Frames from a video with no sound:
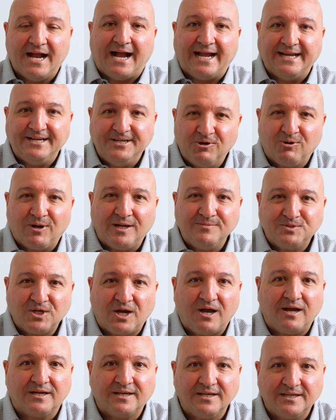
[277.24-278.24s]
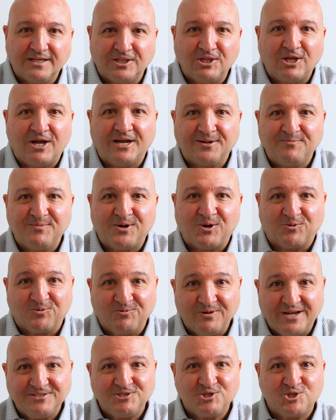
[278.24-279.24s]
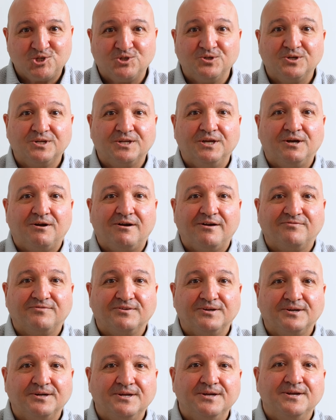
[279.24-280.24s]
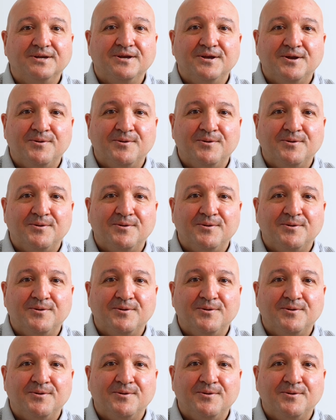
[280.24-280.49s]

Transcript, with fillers: I know I'm talking a lot about registering the offer,